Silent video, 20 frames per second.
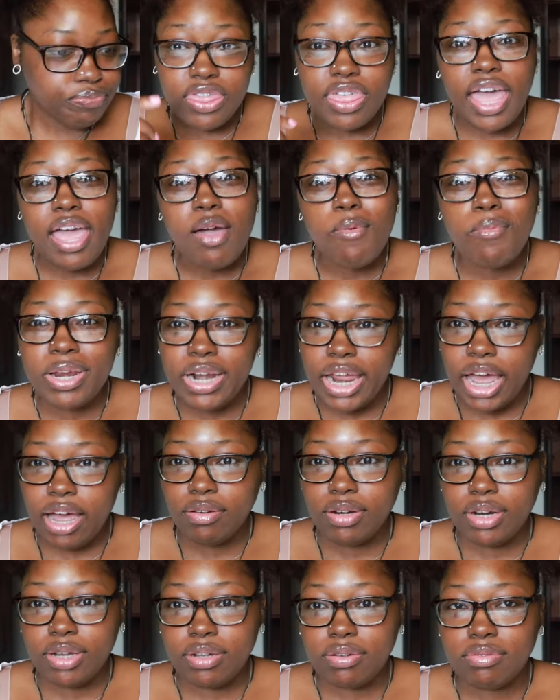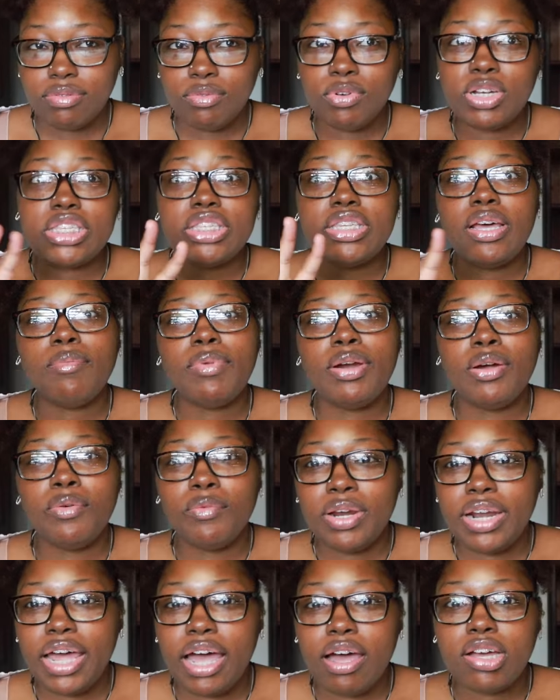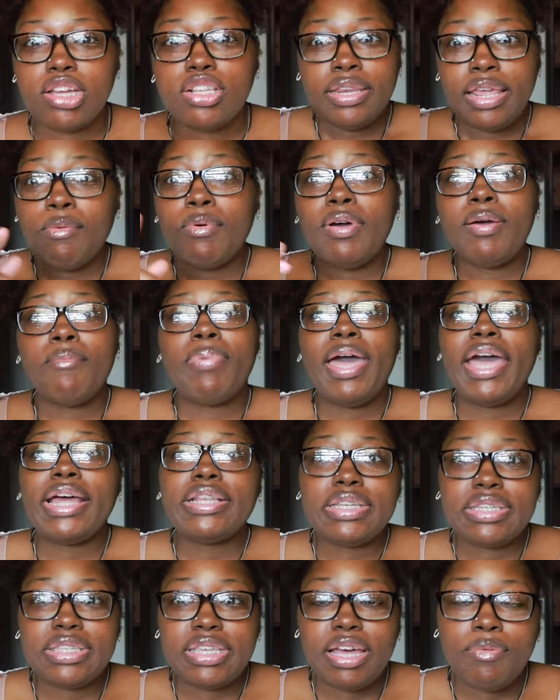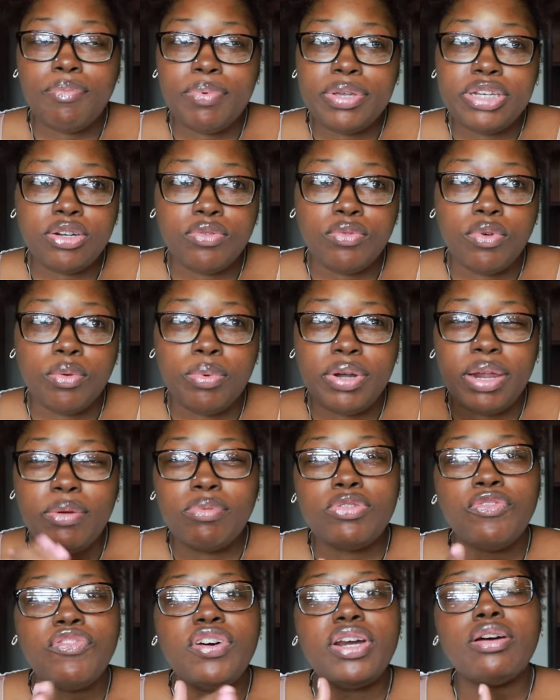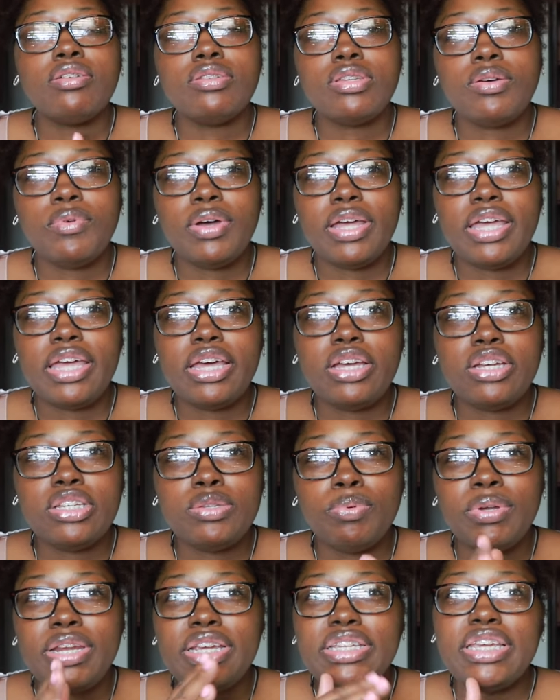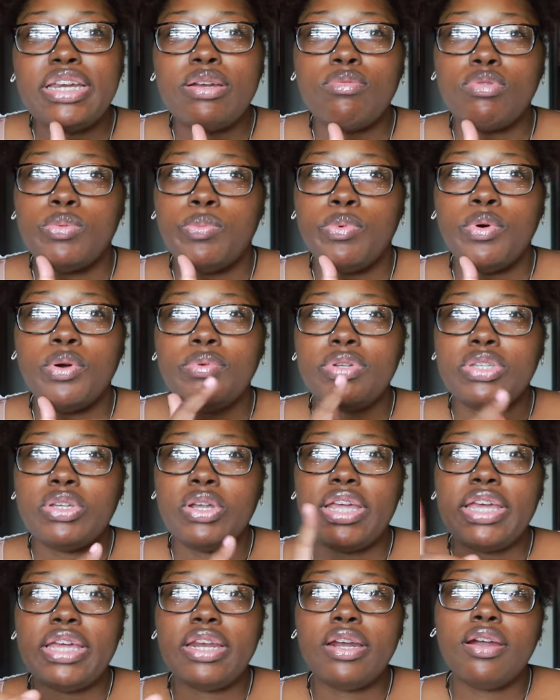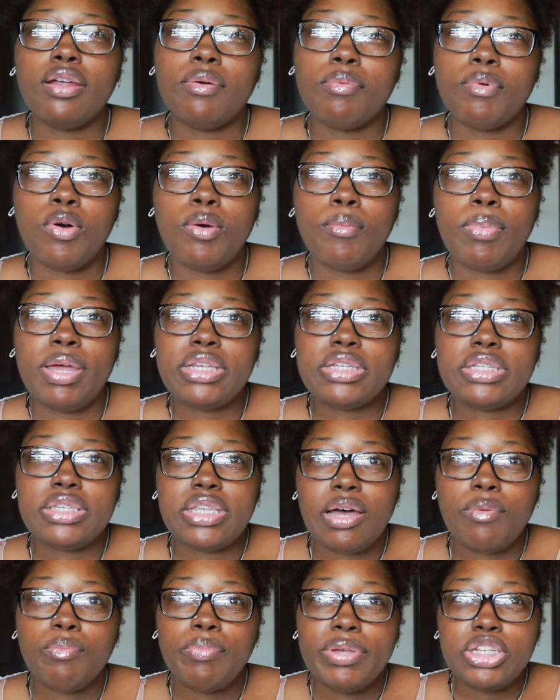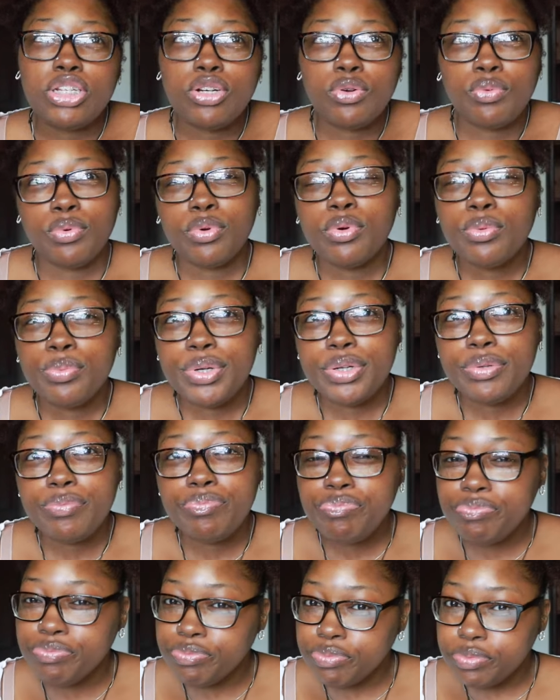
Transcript: They went out though. Well, some of them went out. They went back to South Beach Aruba. They was supposed to go somewhere else, but they said it was boring, so they ended up going back to South Beach Aruba.